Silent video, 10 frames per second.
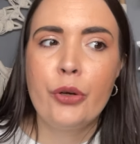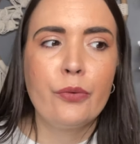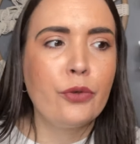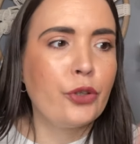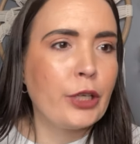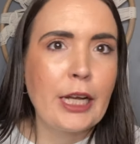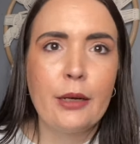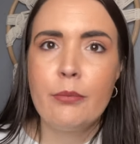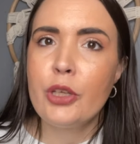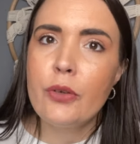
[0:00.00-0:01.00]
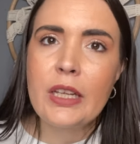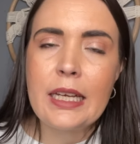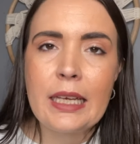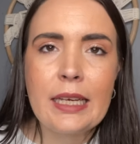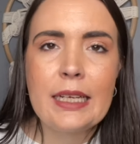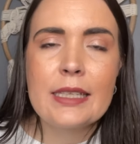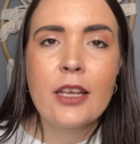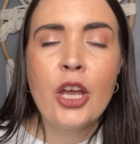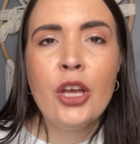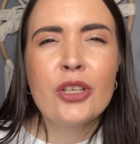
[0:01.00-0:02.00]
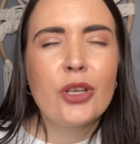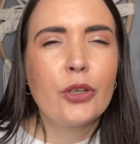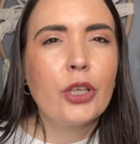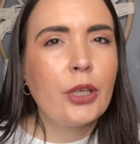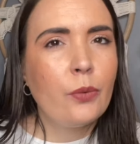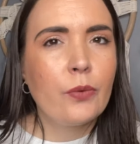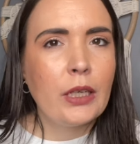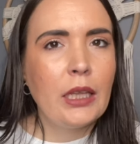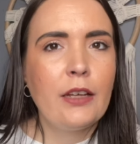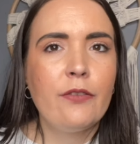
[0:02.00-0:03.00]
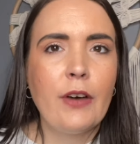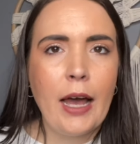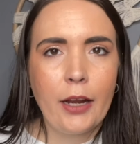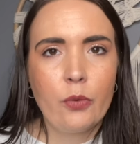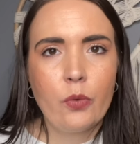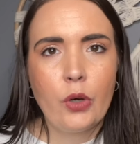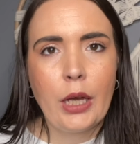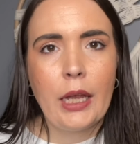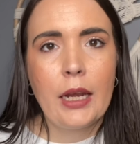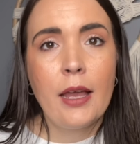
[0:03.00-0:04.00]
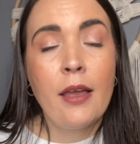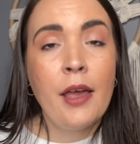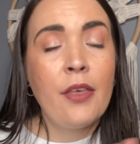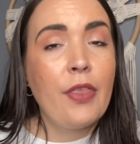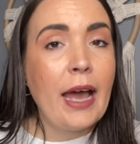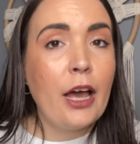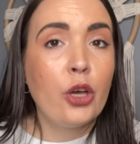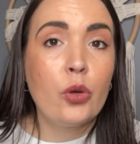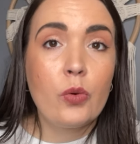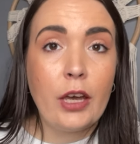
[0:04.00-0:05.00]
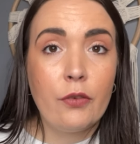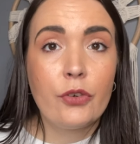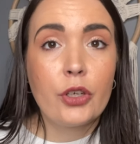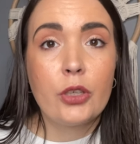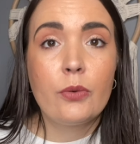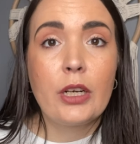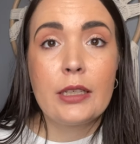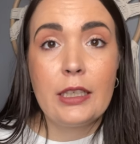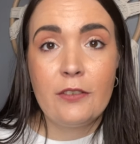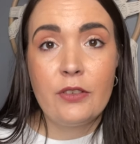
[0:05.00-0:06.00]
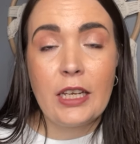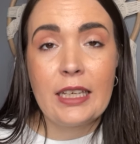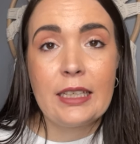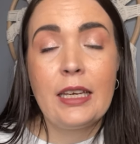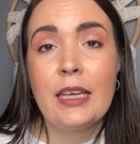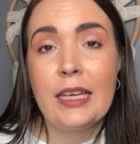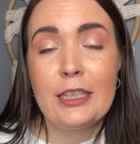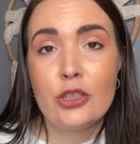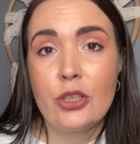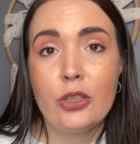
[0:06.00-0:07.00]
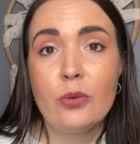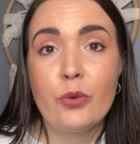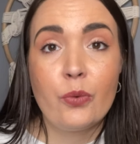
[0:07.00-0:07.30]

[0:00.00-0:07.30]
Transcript: green beauty kits. So you can really find one that whoever you are gifting it to would